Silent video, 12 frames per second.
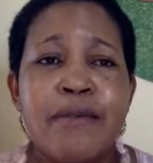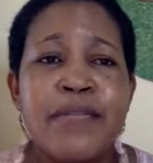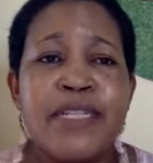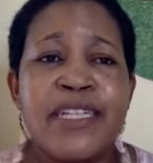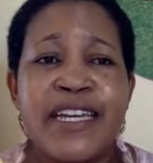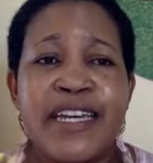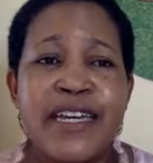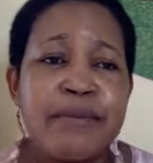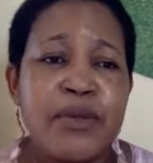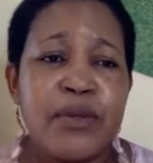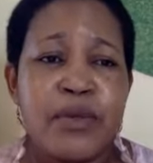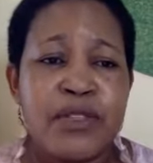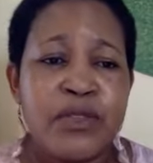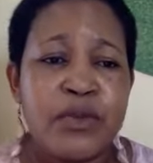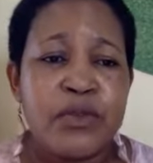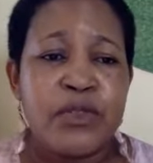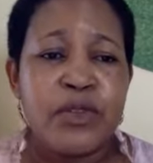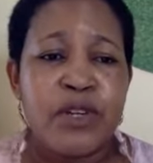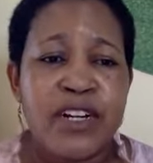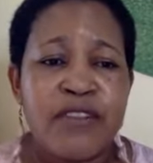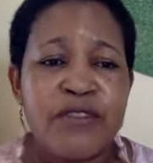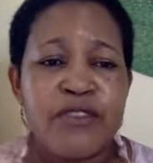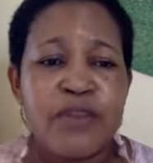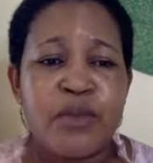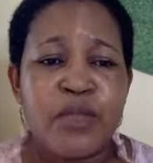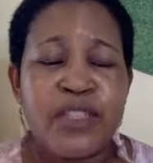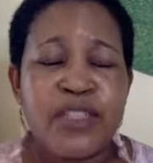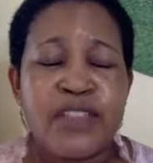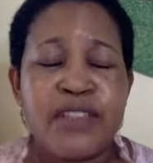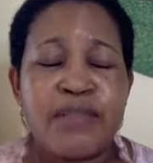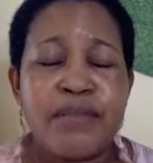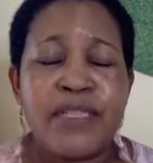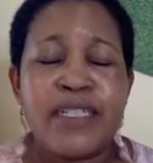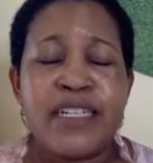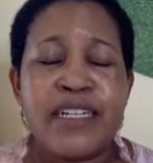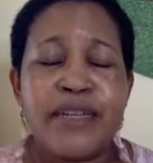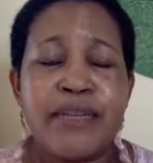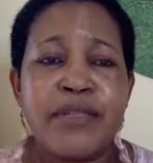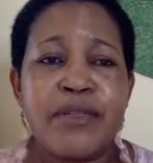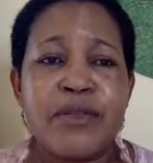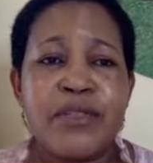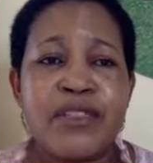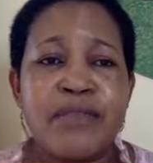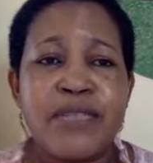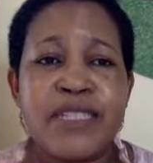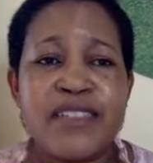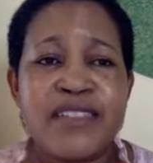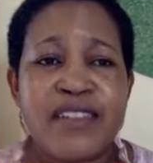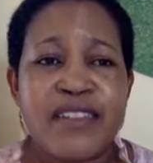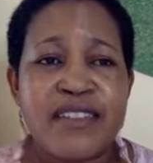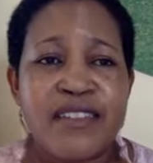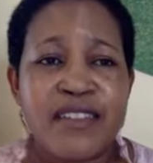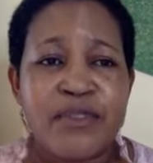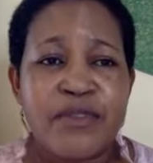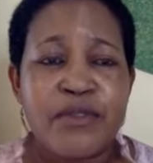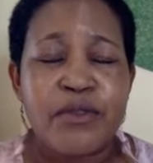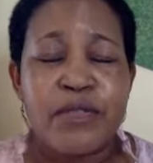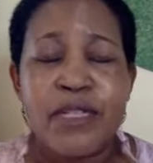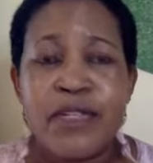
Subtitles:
being happy with who you are from within, being happy with being successful.